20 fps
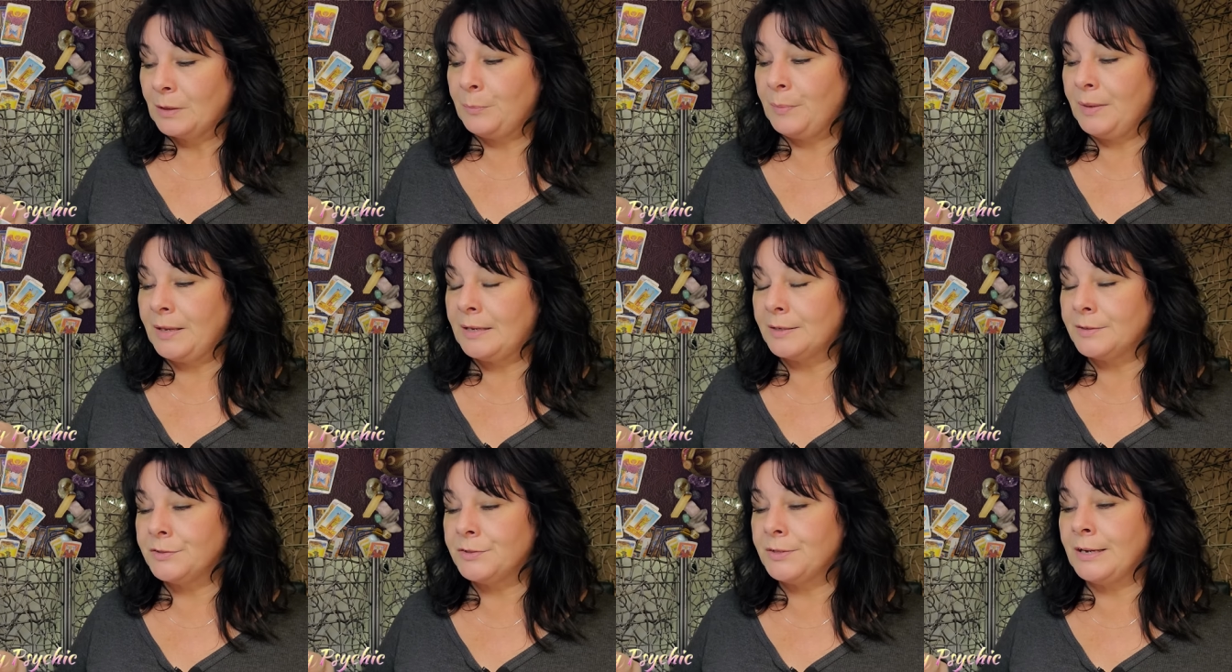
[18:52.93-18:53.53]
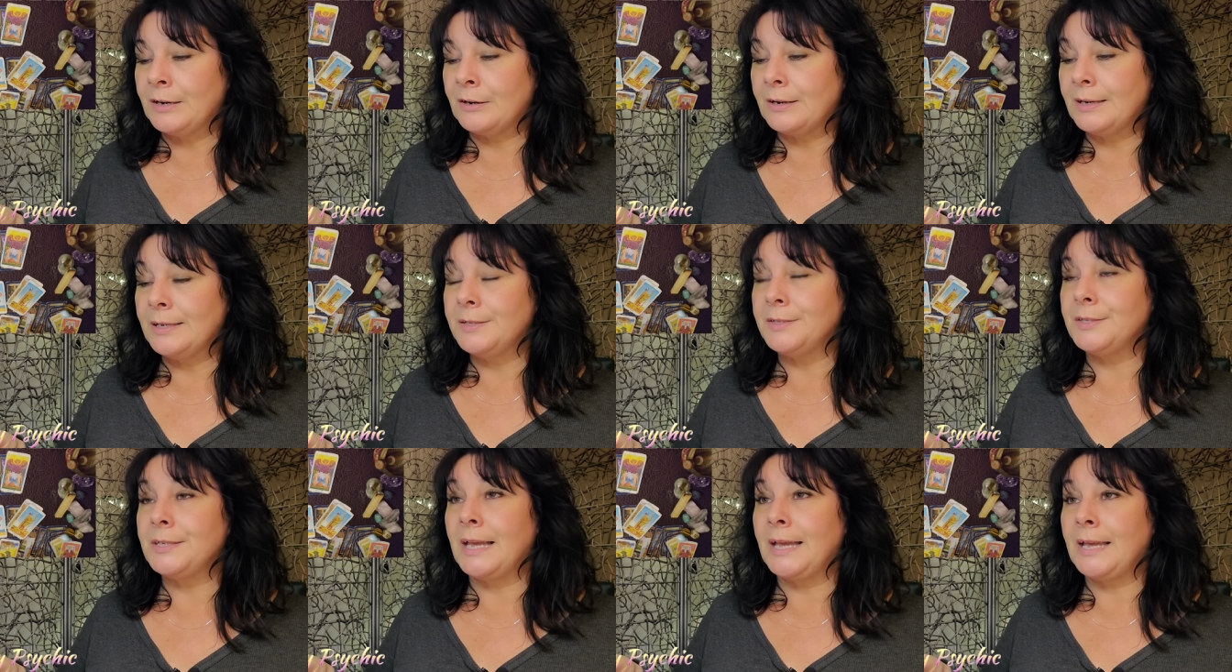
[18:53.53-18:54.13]
Because there
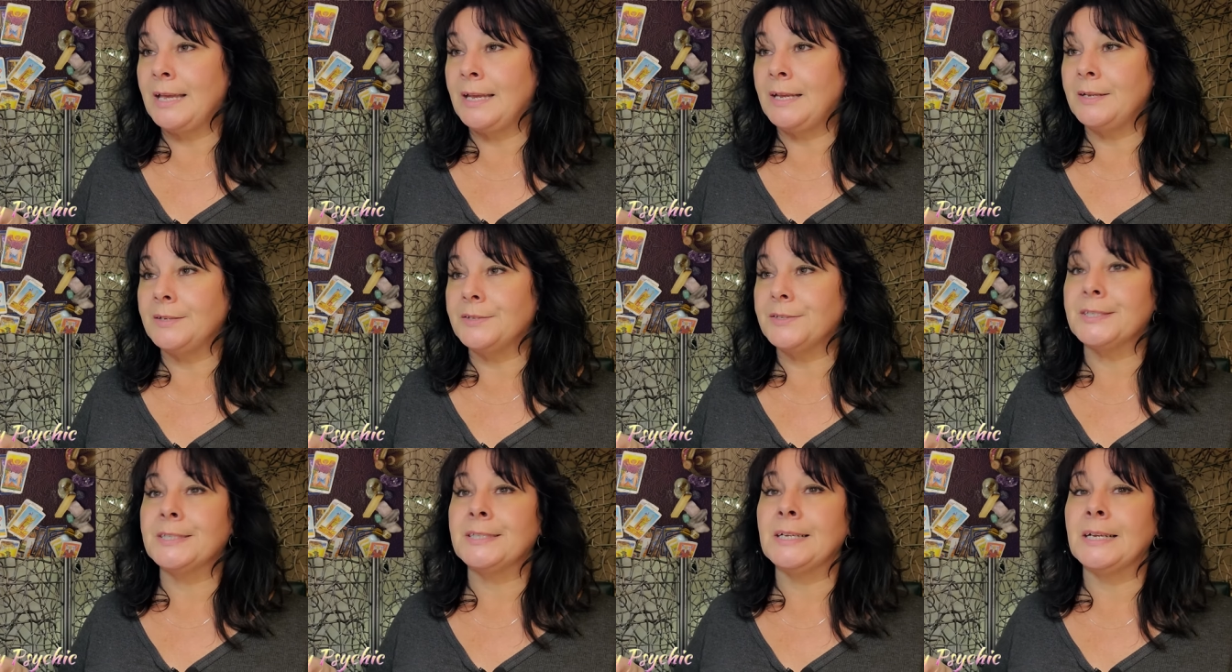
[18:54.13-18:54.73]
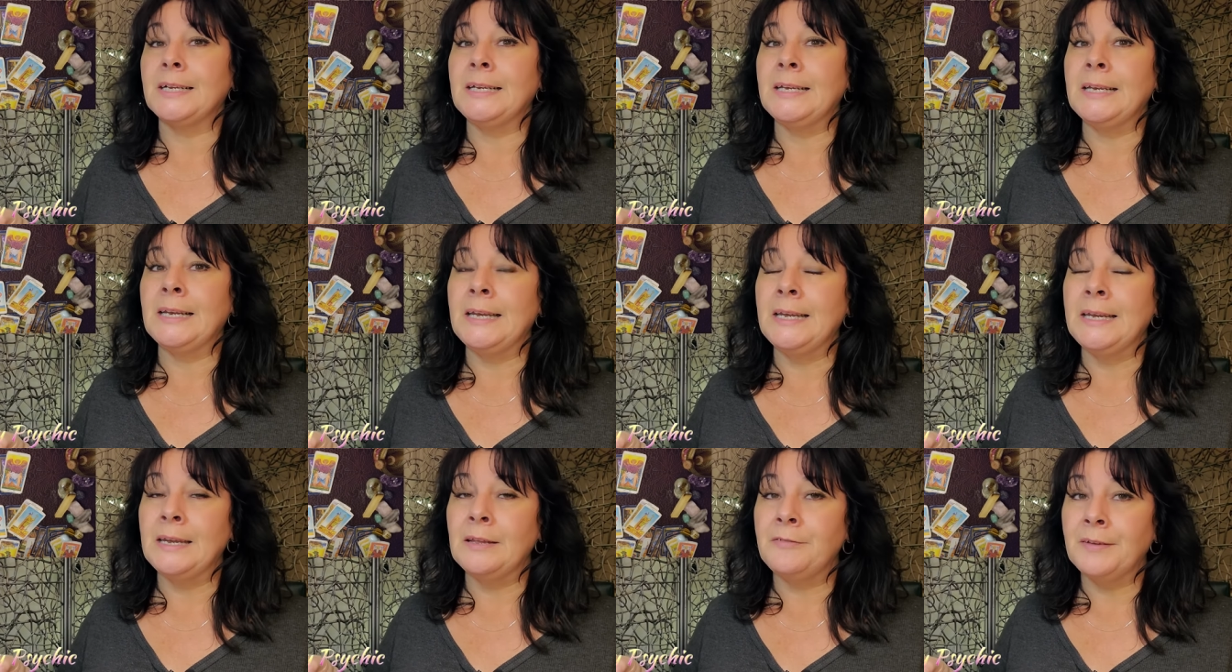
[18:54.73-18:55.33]
is a
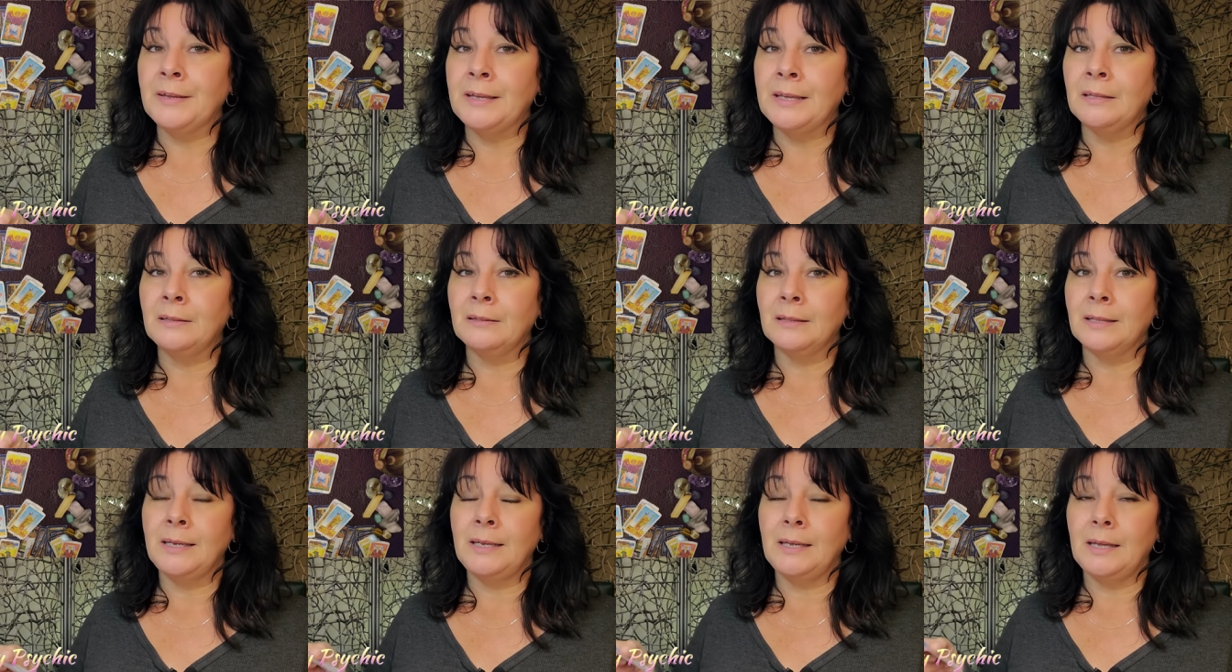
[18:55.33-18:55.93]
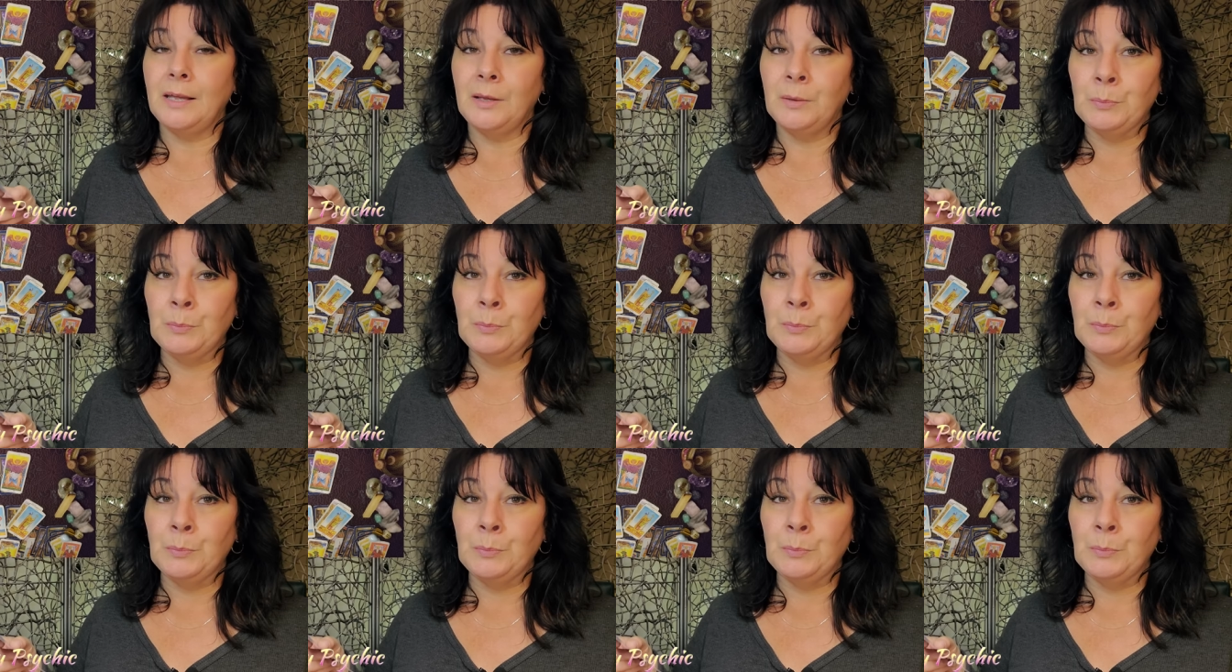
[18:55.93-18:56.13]
significantly